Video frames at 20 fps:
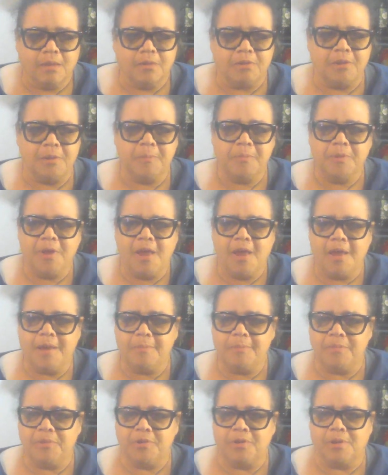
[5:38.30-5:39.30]

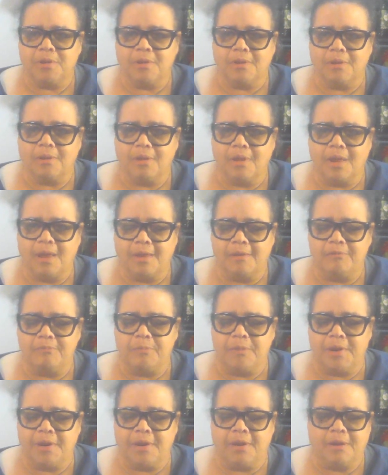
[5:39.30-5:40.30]
sometimes
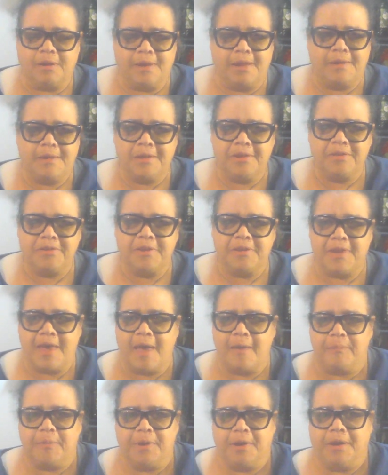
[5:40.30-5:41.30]
I've been, and this
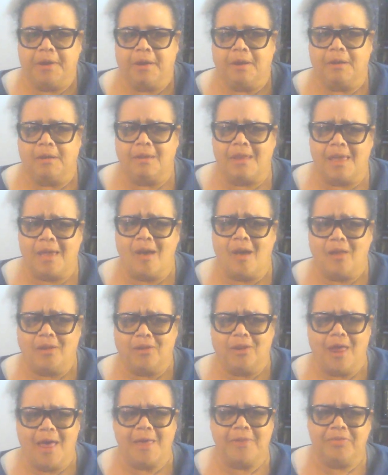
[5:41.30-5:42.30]
happened like a
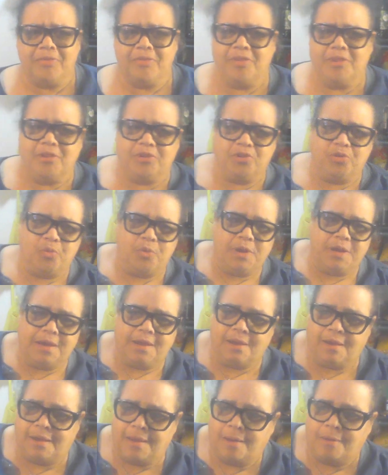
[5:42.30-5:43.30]
lot this
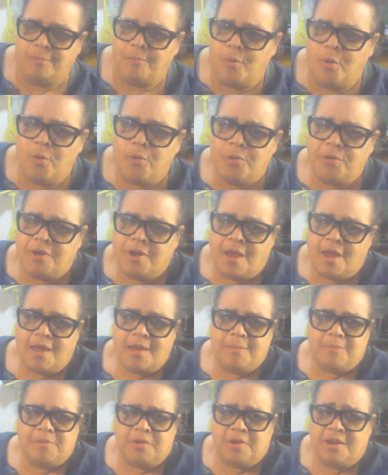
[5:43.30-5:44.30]
week, like more
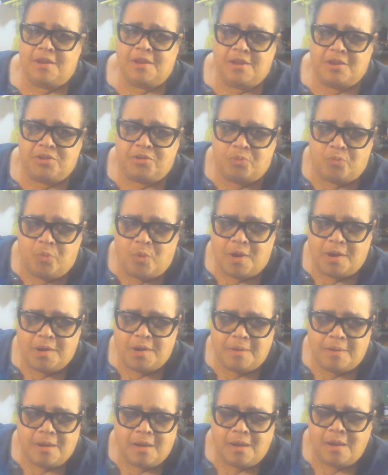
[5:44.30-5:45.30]
times in this
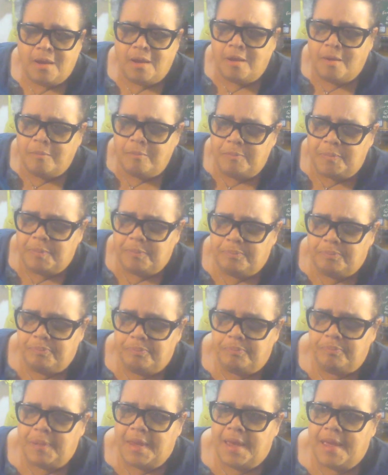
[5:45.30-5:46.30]
one
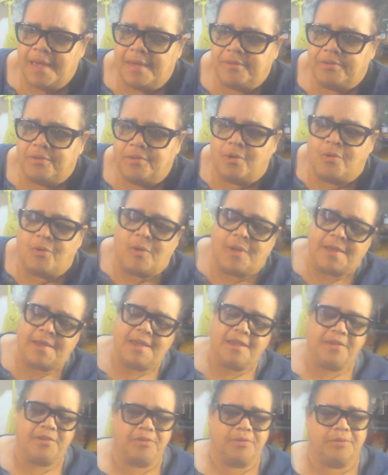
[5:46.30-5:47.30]
past, oh, I
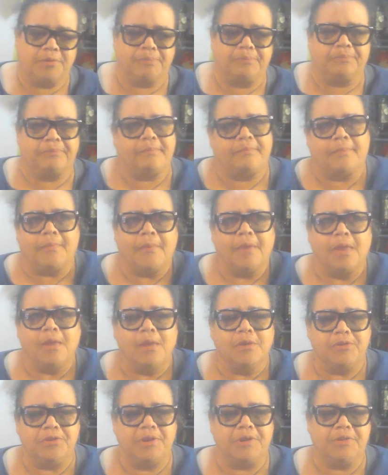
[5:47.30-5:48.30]
guess
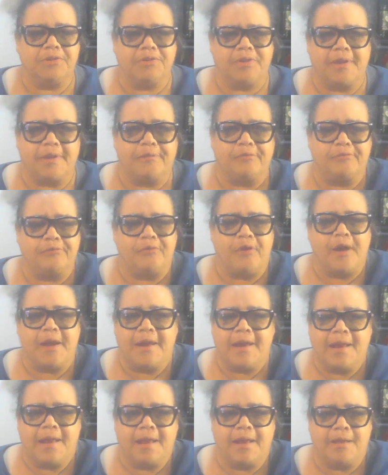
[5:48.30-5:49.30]
since like
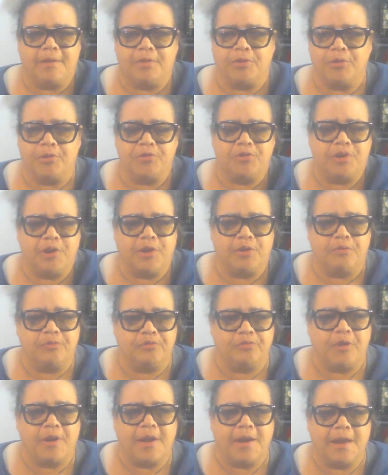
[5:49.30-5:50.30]
Friday, Thursday or
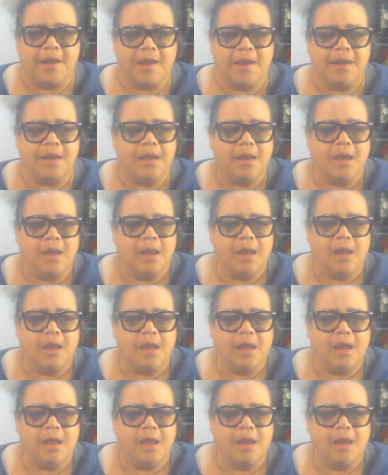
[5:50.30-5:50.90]
Friday.